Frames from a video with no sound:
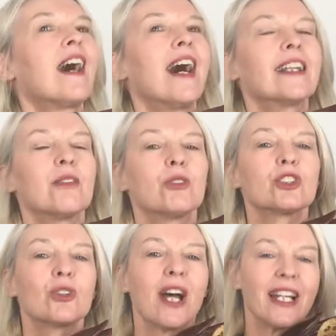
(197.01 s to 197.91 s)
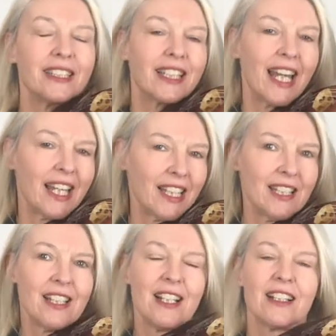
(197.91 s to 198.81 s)
And then we'll try it again.
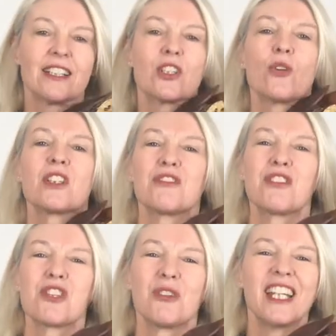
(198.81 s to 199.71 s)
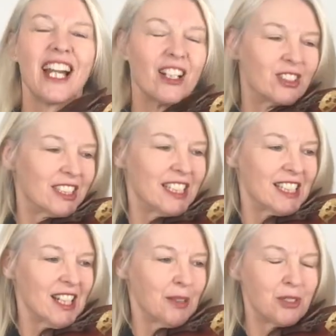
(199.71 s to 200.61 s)
Let's hold it for 3 counts this
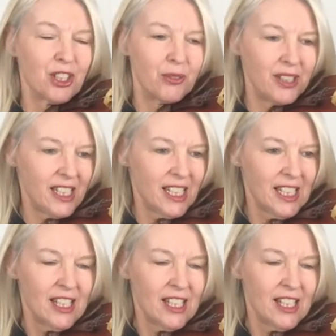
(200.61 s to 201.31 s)
time, shall we?